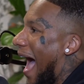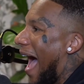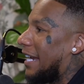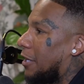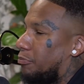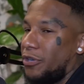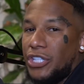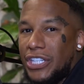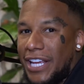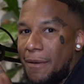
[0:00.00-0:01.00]
I didn't
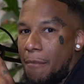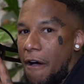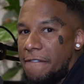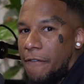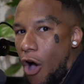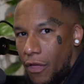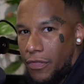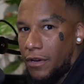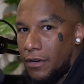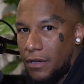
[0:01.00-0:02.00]
appreciate my
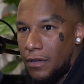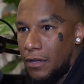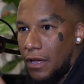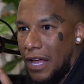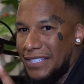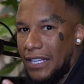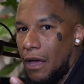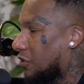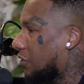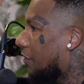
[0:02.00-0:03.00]
father until I
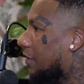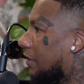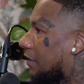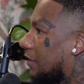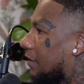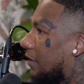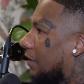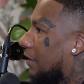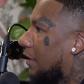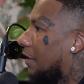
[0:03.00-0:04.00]
30.
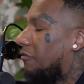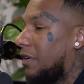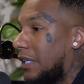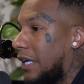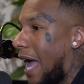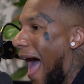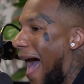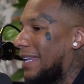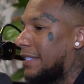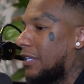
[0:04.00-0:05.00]
Really,
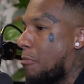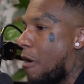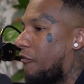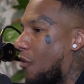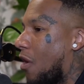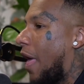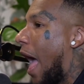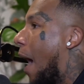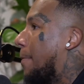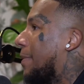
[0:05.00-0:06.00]
I didn't tell my father
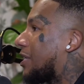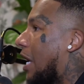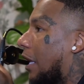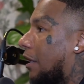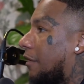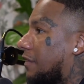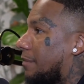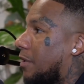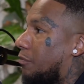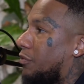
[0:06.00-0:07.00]
how much I loved
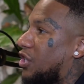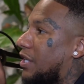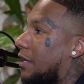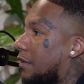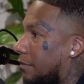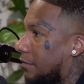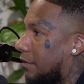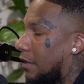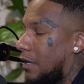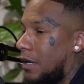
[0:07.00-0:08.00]
him and appreciated him
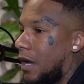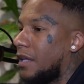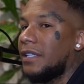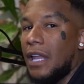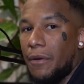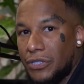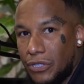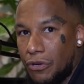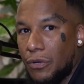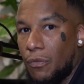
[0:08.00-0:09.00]
until I was
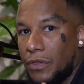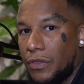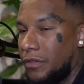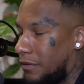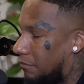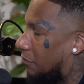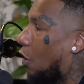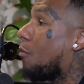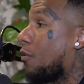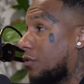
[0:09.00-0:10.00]
31.
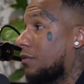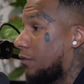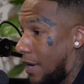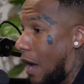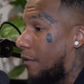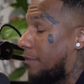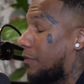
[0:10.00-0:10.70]
Almost. Now I'm